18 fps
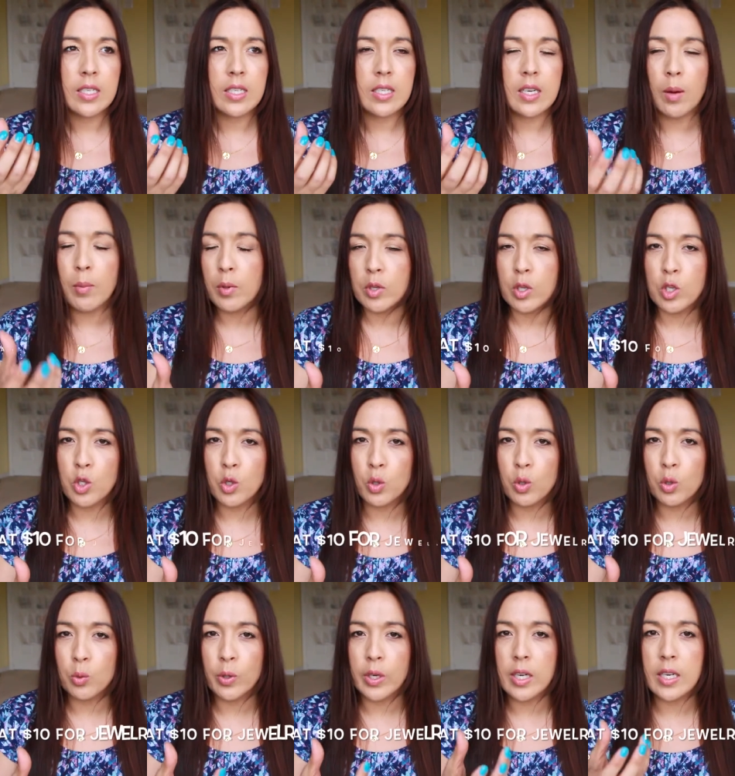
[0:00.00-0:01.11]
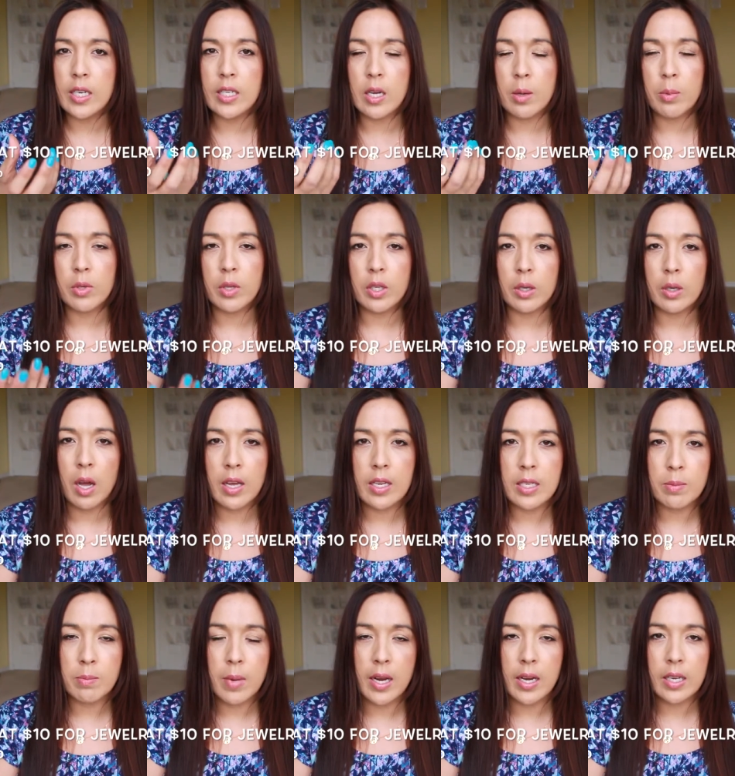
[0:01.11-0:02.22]
double the jewelry, double the
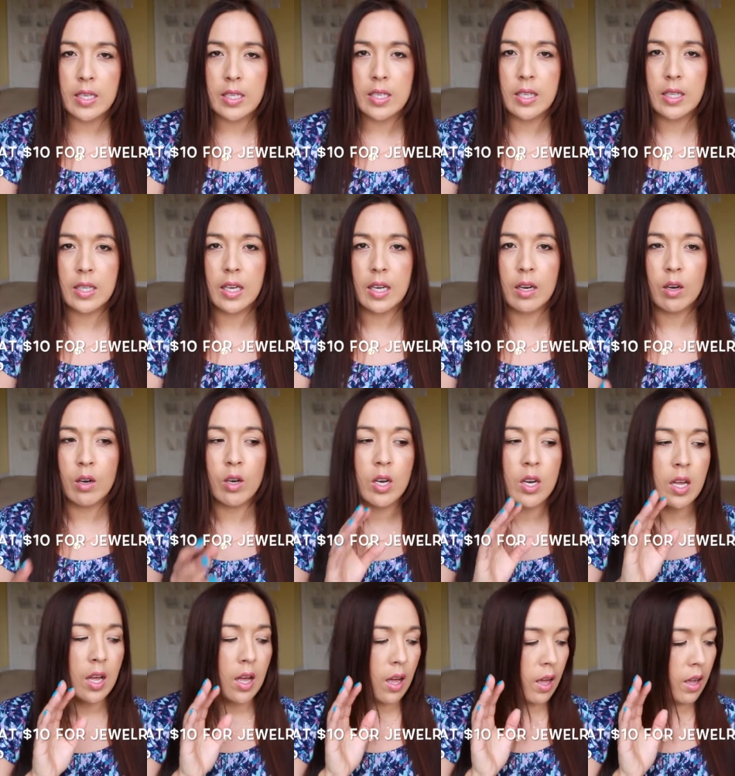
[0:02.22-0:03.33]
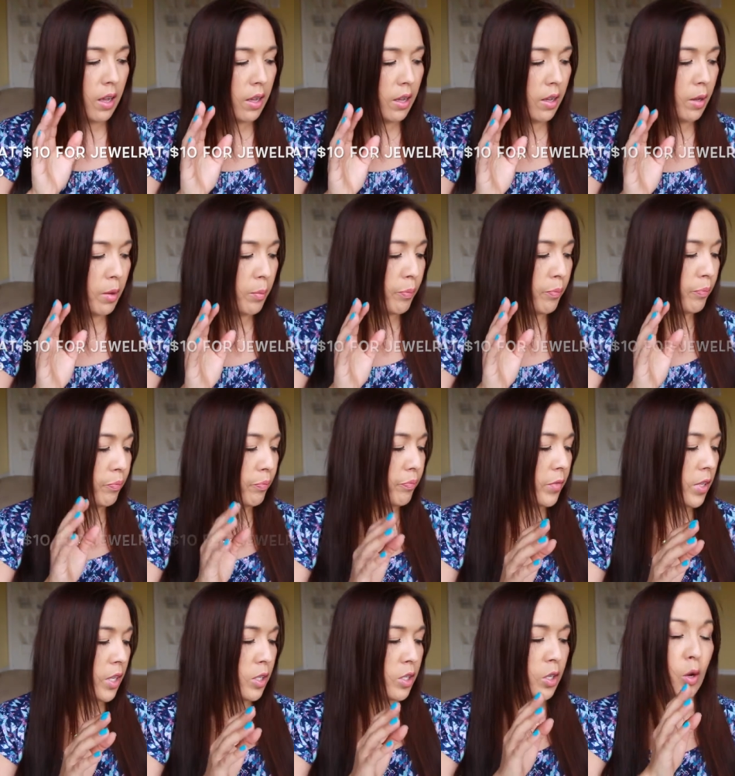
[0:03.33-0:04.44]
cosmetics in there. Um,
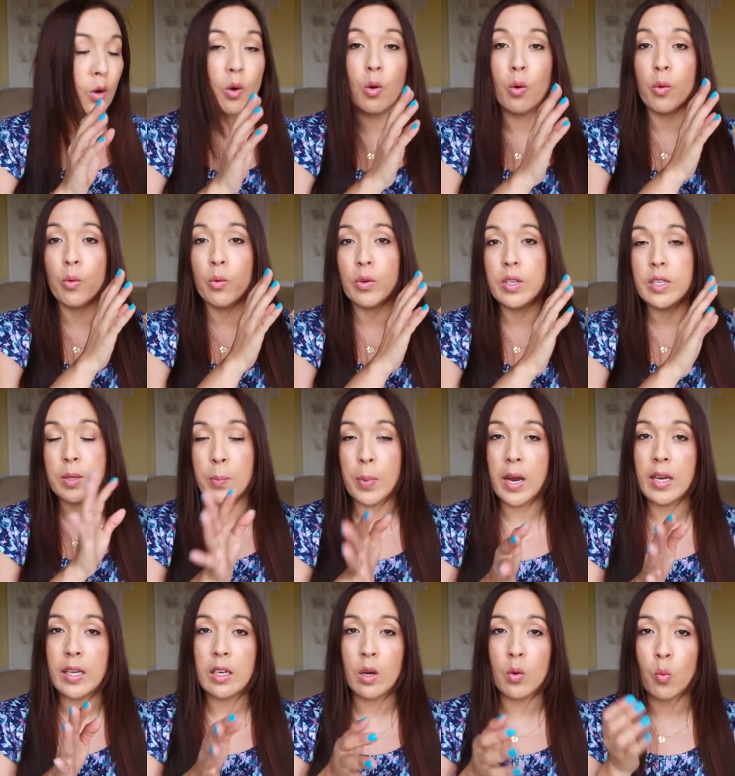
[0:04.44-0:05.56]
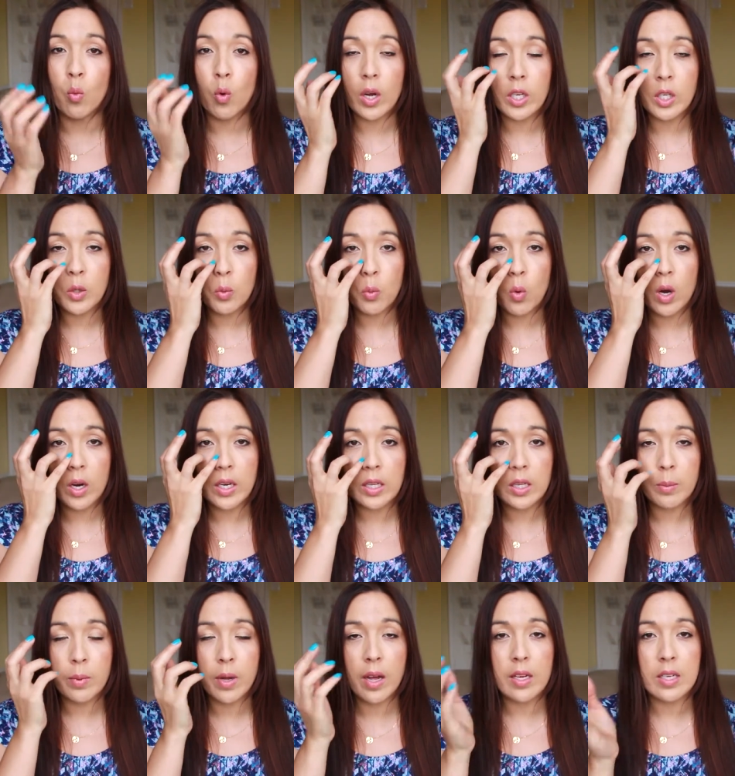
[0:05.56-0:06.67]
so depending on what you want in
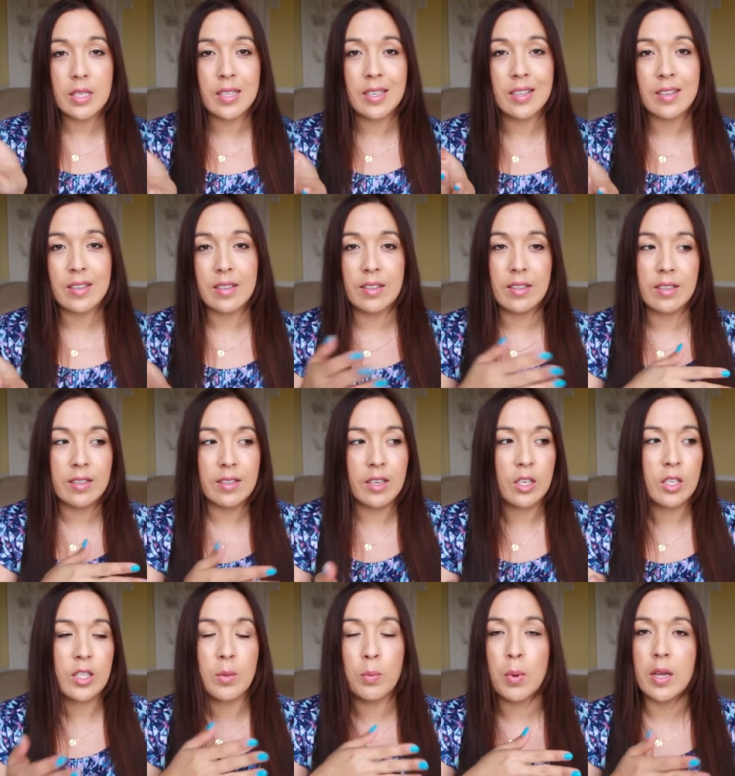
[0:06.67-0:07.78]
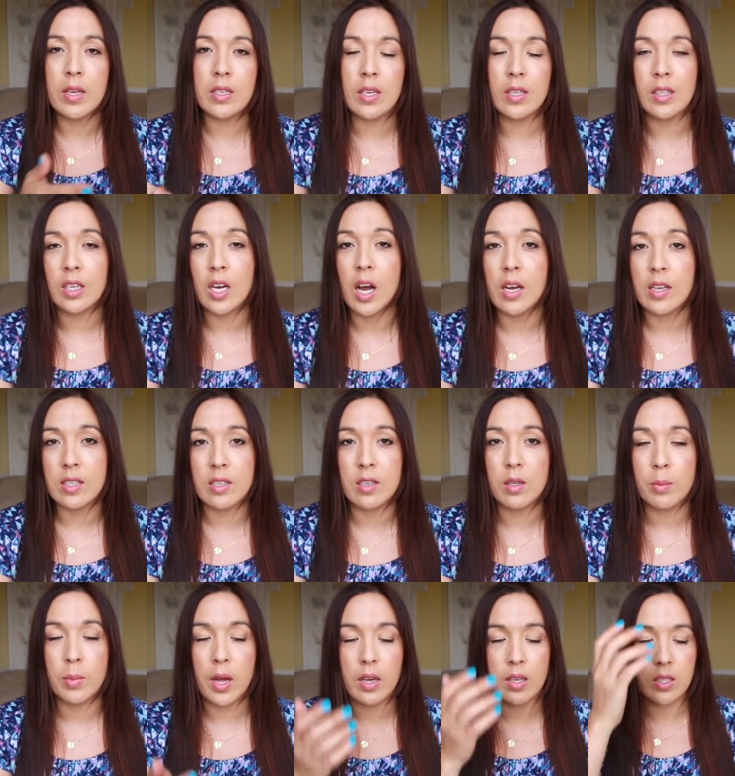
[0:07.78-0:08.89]
the box, it, it depends on the cost of
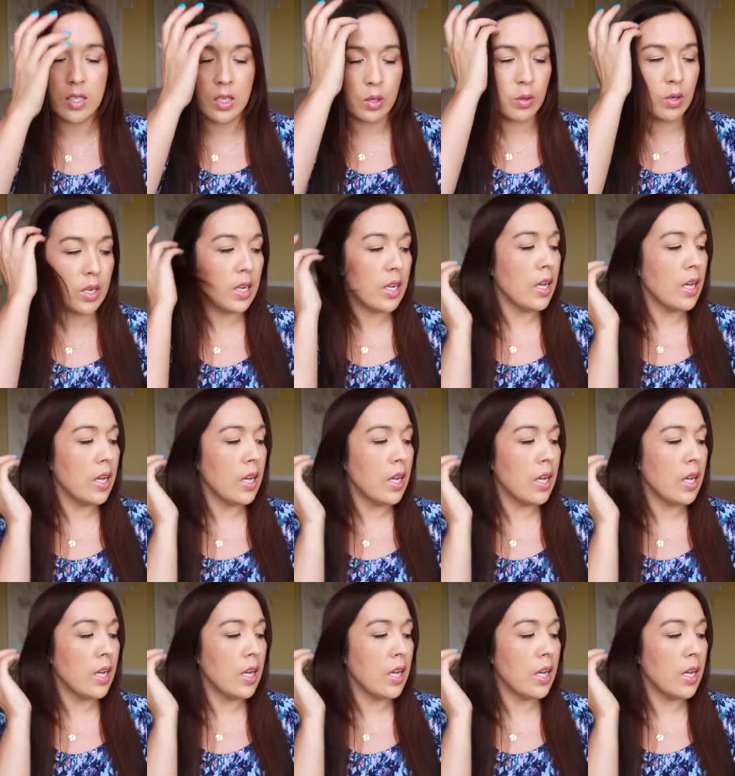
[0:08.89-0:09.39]
the box. So,